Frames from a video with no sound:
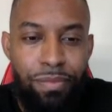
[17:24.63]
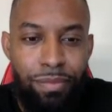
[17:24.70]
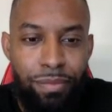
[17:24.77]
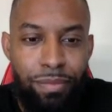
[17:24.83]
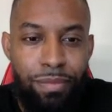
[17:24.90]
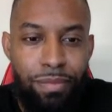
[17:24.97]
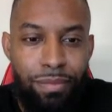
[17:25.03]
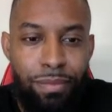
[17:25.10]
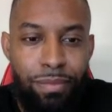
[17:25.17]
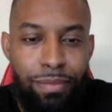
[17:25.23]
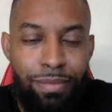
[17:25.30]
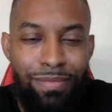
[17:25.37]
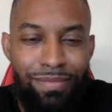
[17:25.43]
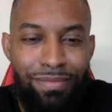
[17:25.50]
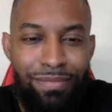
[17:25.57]

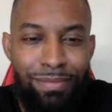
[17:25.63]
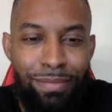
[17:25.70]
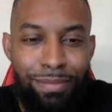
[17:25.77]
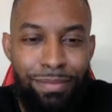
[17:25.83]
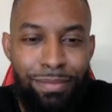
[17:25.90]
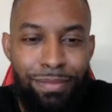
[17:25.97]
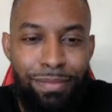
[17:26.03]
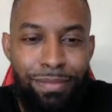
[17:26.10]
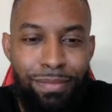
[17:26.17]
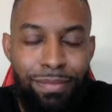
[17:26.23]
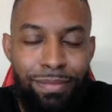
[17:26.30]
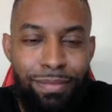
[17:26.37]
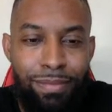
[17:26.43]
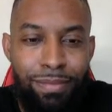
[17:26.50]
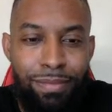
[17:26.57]

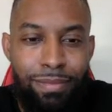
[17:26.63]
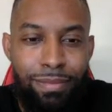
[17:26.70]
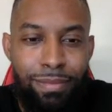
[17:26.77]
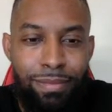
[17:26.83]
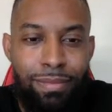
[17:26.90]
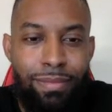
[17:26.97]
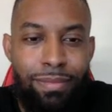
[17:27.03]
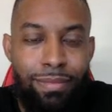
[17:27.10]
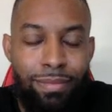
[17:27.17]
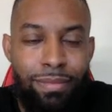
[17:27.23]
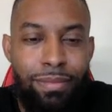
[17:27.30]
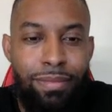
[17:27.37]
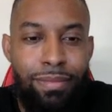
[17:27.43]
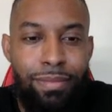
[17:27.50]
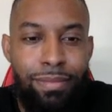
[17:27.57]

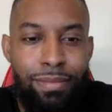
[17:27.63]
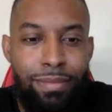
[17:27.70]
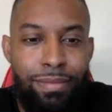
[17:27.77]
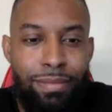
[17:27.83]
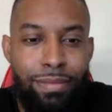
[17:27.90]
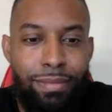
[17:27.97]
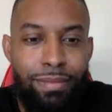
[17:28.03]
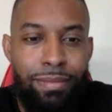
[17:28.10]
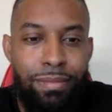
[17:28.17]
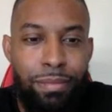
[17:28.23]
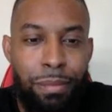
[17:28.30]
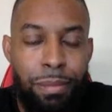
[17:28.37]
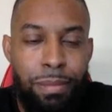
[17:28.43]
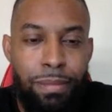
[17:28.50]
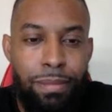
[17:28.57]

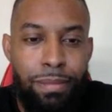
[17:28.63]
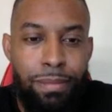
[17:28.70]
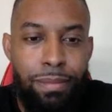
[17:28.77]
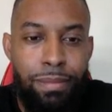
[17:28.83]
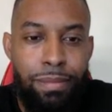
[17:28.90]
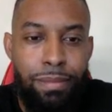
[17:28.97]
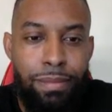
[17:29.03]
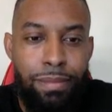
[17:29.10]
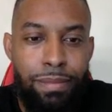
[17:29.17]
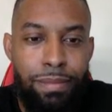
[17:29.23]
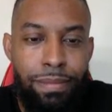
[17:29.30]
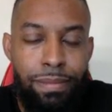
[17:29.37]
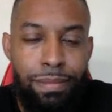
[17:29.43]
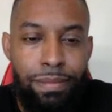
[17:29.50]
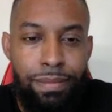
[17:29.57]

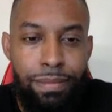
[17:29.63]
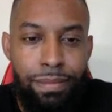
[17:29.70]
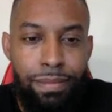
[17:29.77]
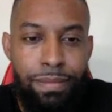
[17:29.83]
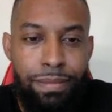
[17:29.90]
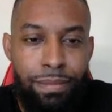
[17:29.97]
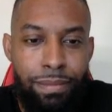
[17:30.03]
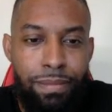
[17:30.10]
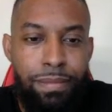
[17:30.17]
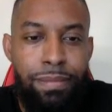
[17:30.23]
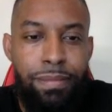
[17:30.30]
The person shown says nothing.